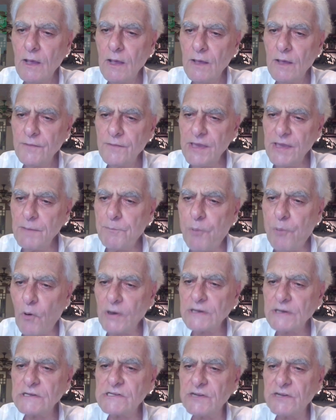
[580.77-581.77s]
The
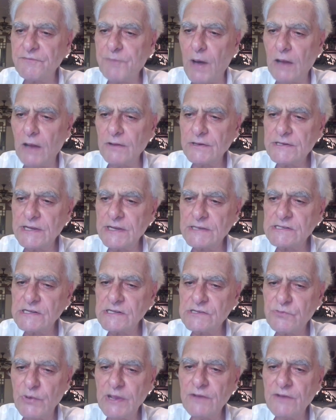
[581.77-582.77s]
importance of politics
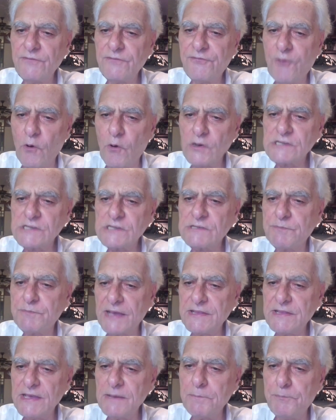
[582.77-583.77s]
is reinforced by
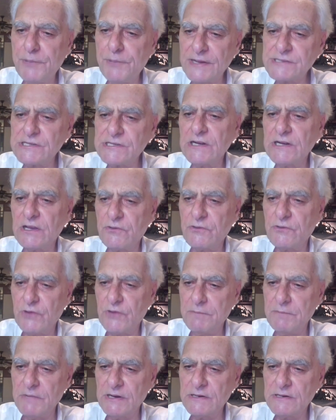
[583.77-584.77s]
the implicit
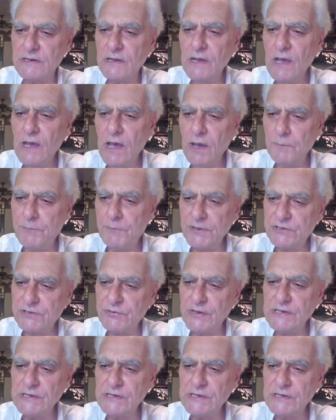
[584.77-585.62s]
agreement between